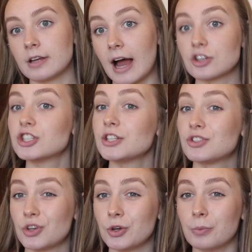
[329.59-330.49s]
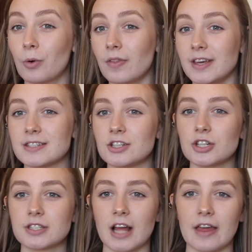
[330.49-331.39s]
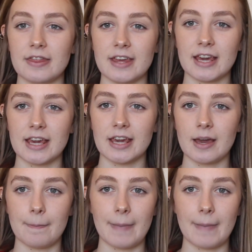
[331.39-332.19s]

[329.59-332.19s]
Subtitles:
Actually two more. These are just like the